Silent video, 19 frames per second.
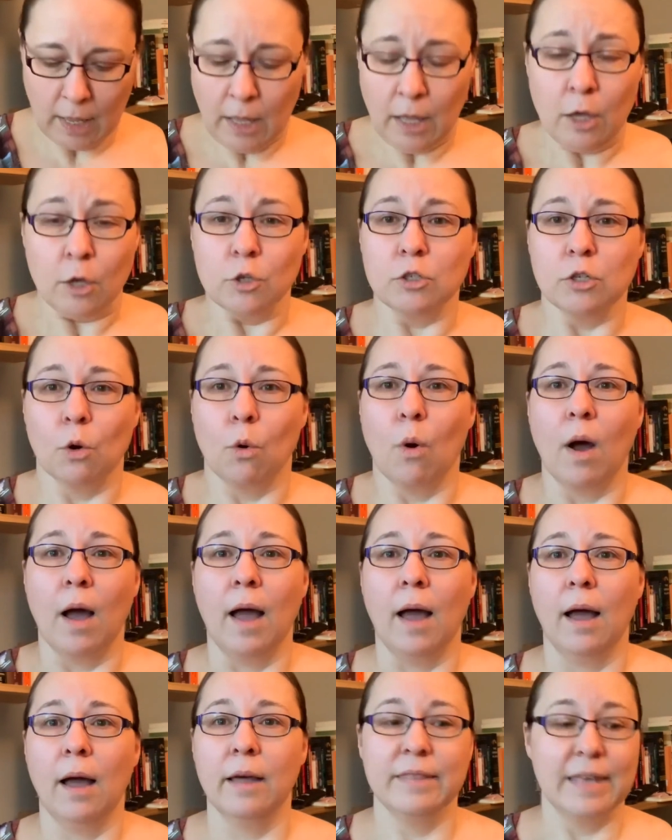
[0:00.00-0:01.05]
So
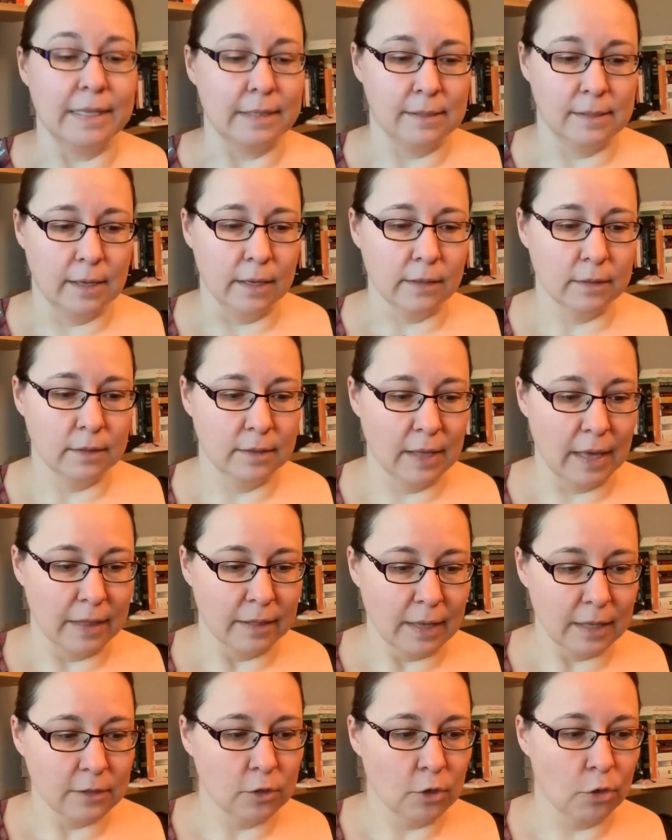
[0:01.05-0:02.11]
that's it.
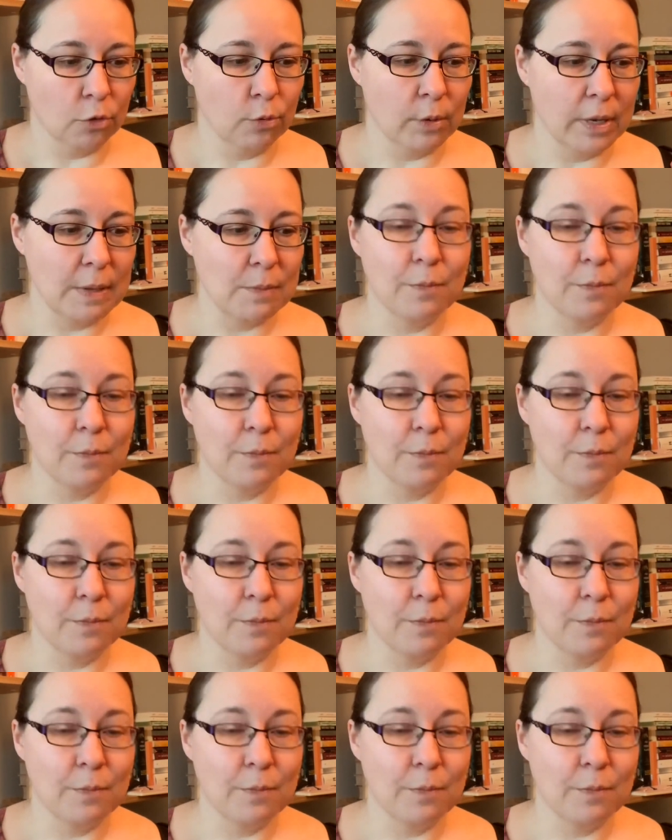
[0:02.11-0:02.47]
That's the 3